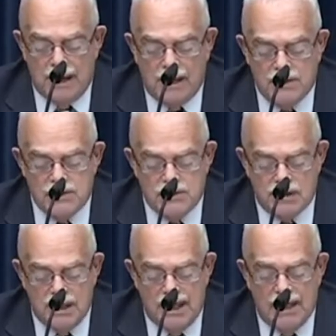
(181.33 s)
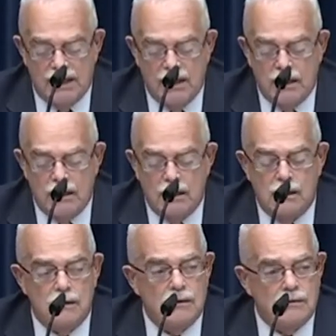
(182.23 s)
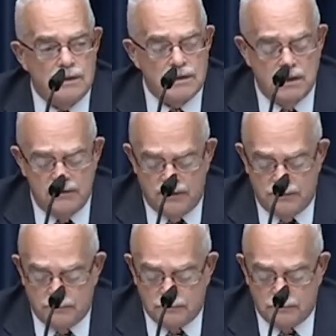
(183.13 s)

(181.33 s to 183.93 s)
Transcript: ballots are delayed or undelivered.